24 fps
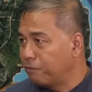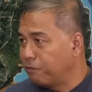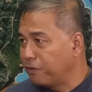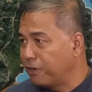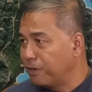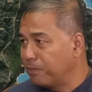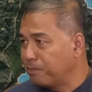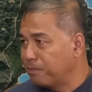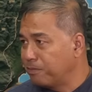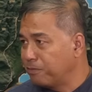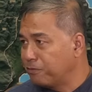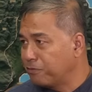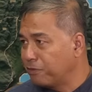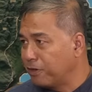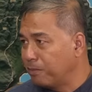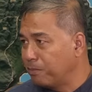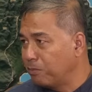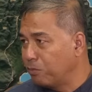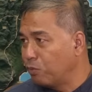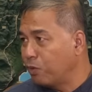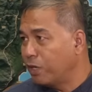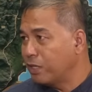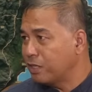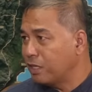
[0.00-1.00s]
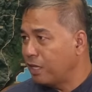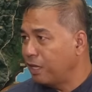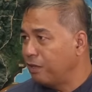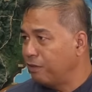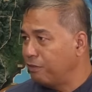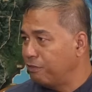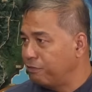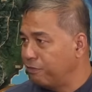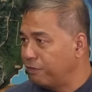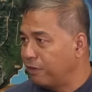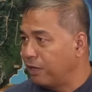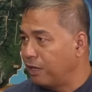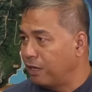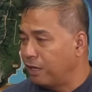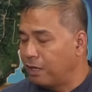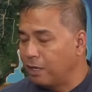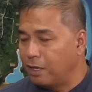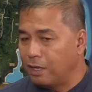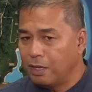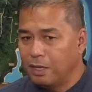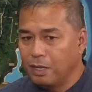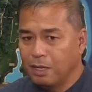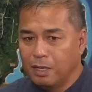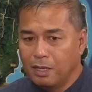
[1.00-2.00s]
From what I've
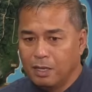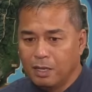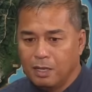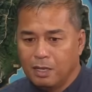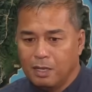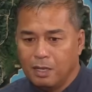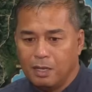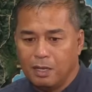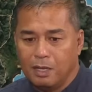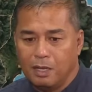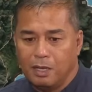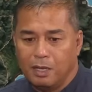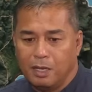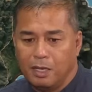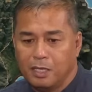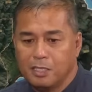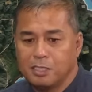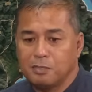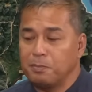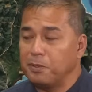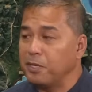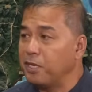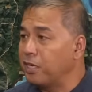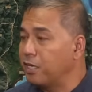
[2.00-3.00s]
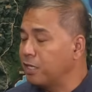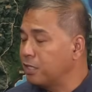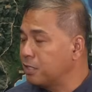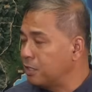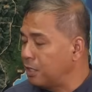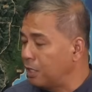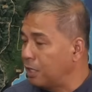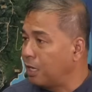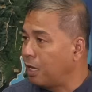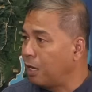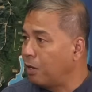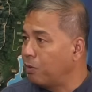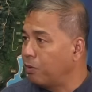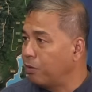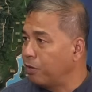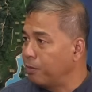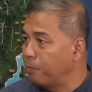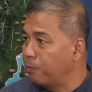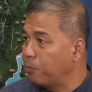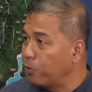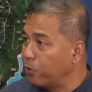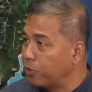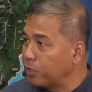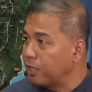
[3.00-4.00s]
experienced in our
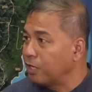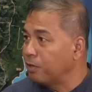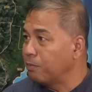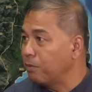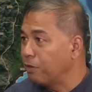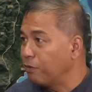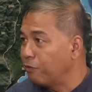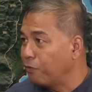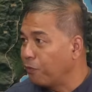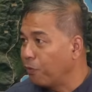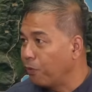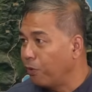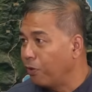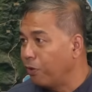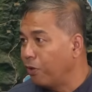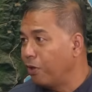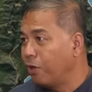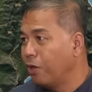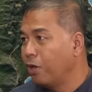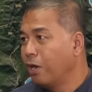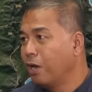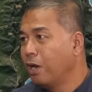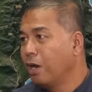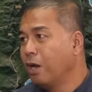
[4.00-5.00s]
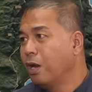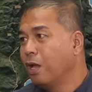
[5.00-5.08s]
reporting before,